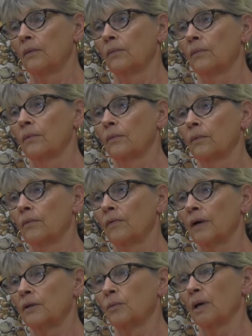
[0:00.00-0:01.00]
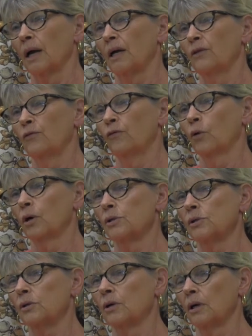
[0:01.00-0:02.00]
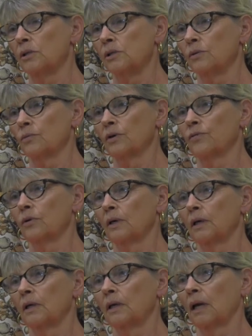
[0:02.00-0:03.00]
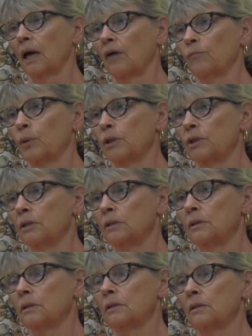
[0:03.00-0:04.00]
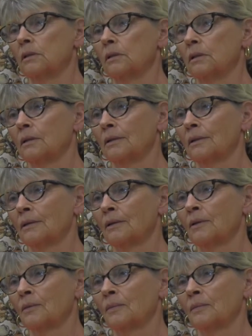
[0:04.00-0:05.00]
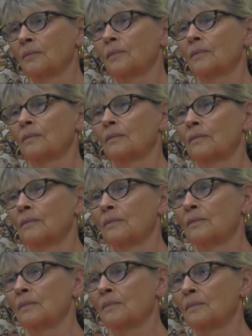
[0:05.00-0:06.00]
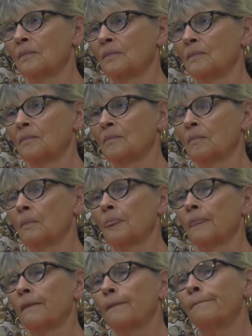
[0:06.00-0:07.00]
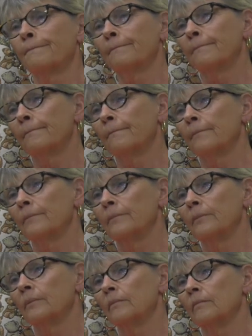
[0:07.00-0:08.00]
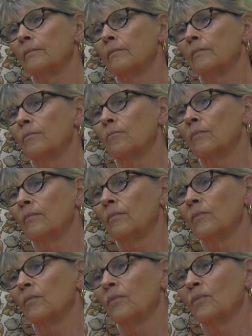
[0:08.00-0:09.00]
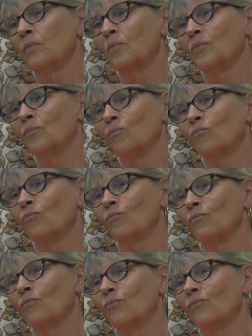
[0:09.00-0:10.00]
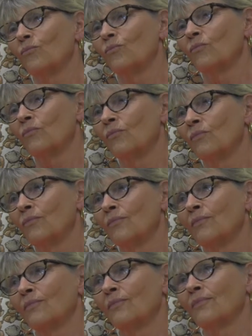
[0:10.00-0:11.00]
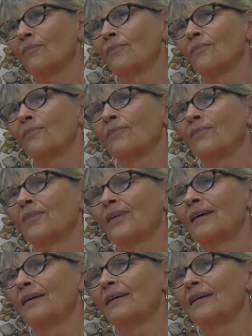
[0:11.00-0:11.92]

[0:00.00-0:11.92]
in fact, there were 8 fords across the river. They didn't have bridges. Wow. Were there any particular bright spots in this project that you had? Anything that was